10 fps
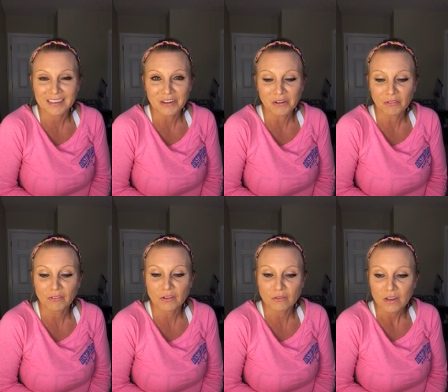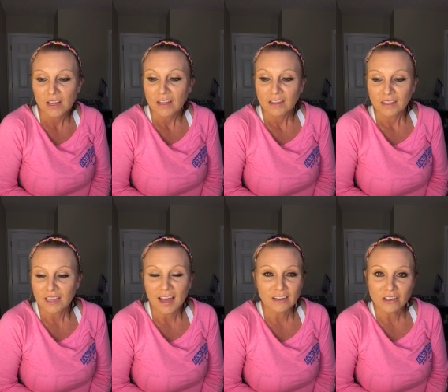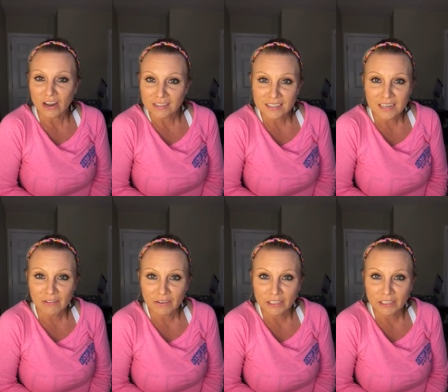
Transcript: You know, if you you had a non-scale